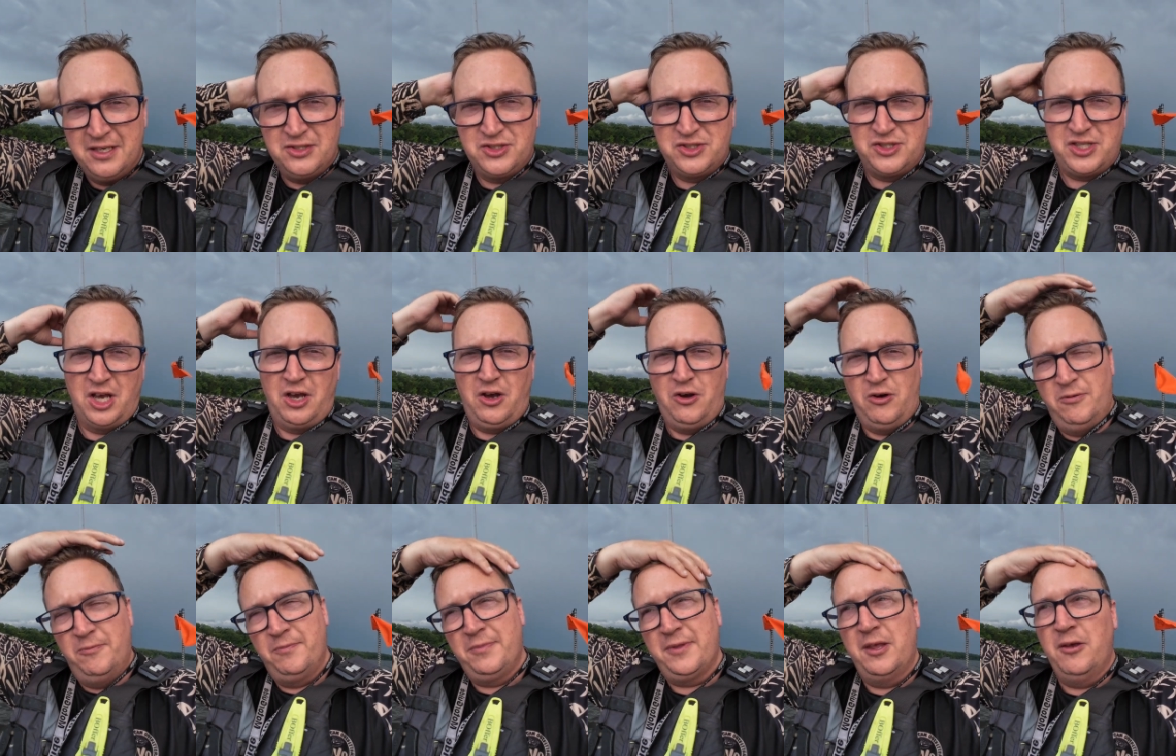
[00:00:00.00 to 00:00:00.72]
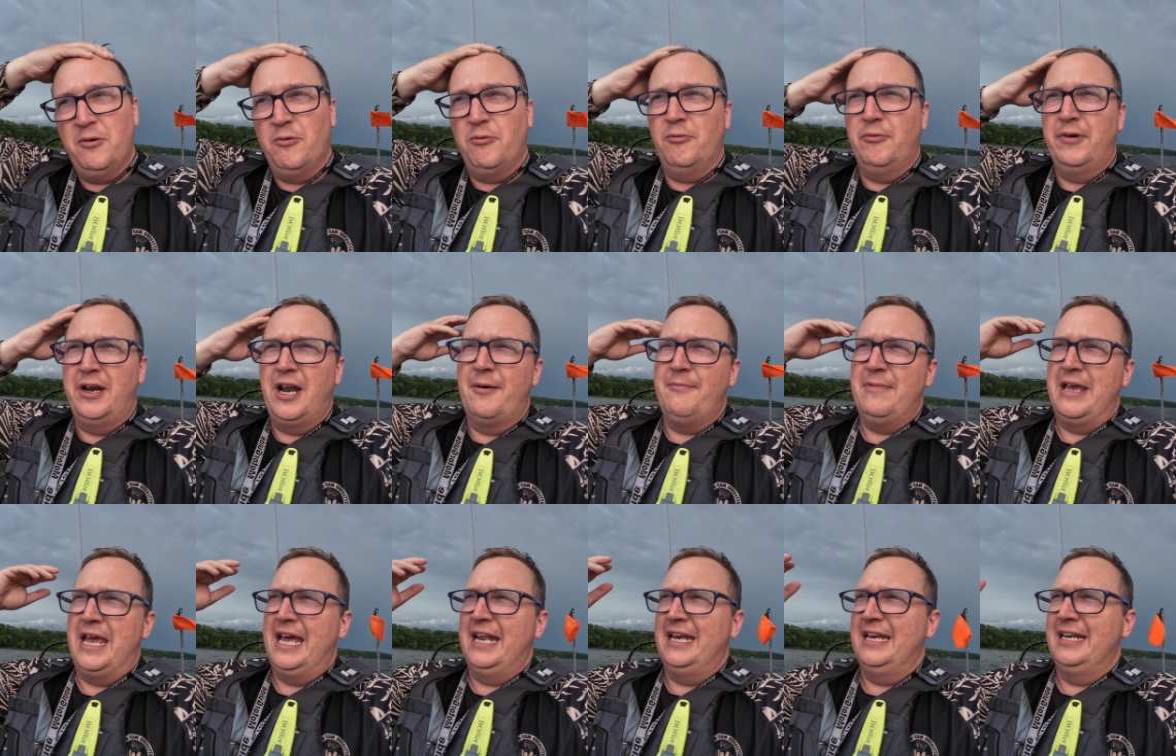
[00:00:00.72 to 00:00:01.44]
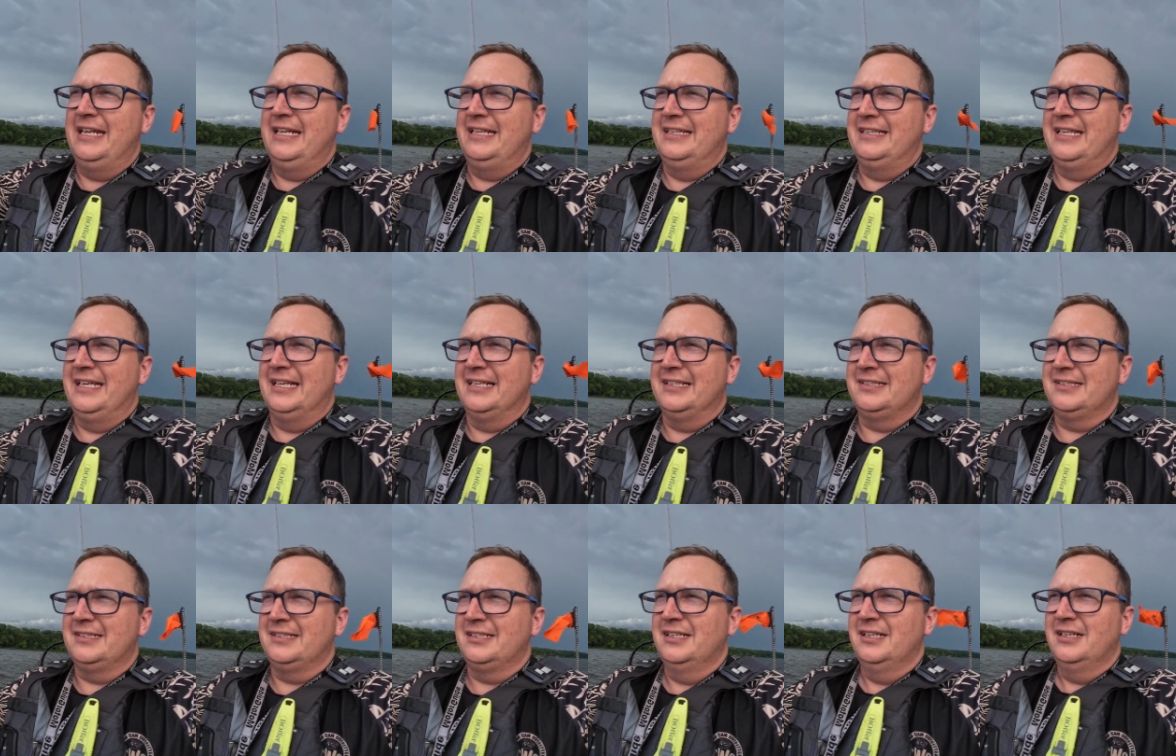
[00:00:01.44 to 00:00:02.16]
So when I'm editing
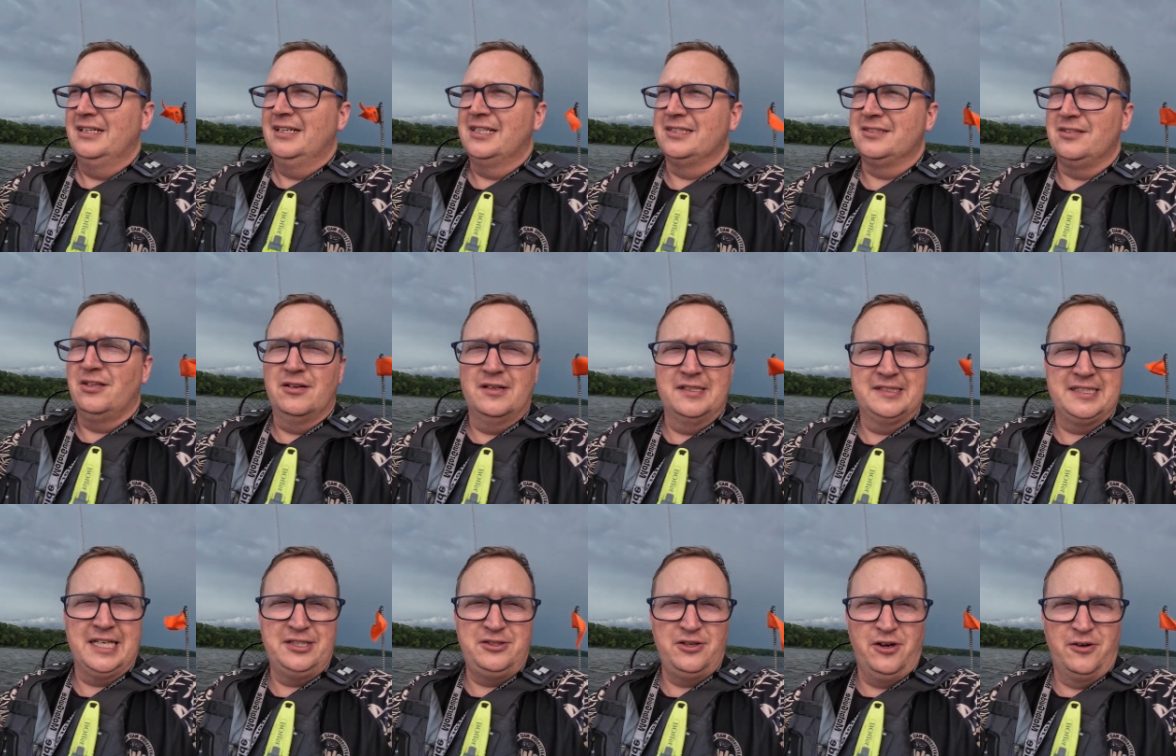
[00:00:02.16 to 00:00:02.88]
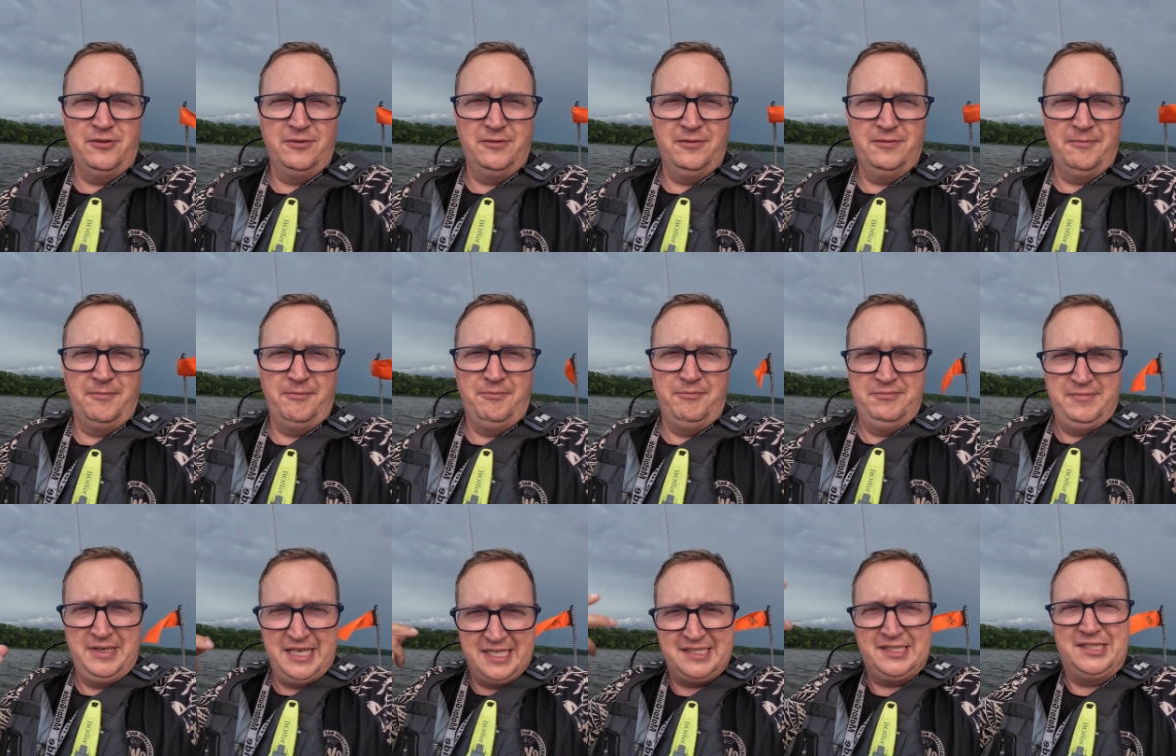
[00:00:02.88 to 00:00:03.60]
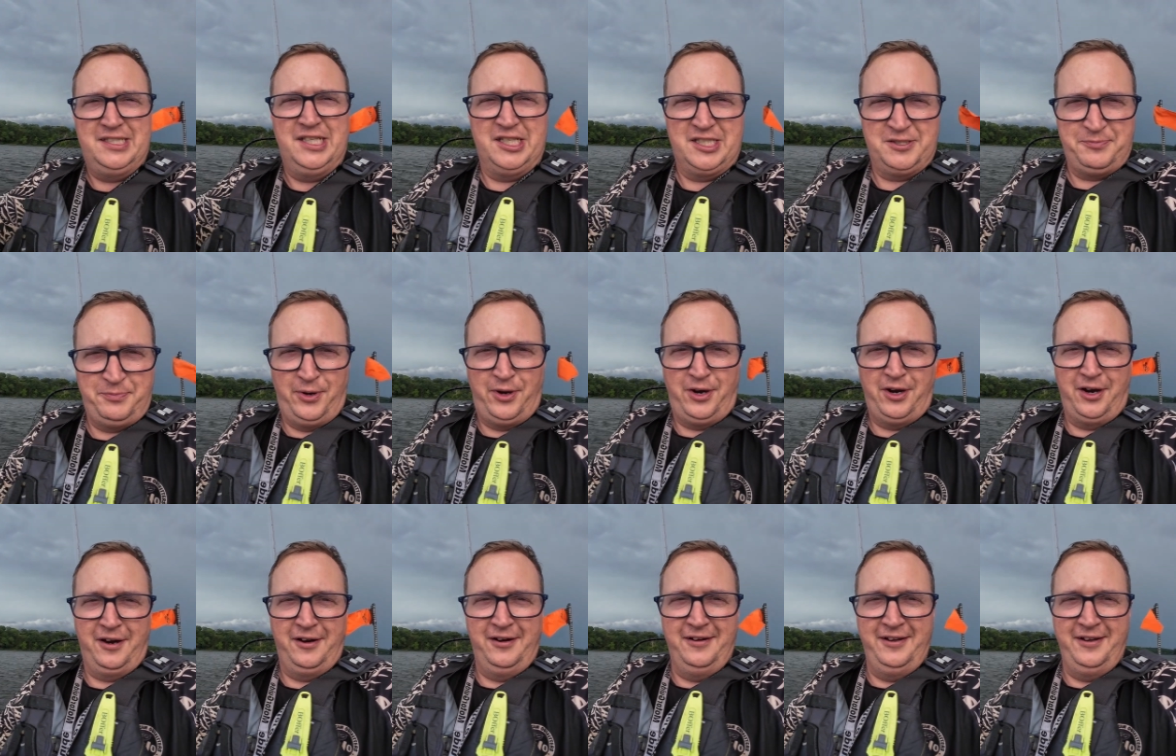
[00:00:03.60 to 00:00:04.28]
this, as long as I don't miss this part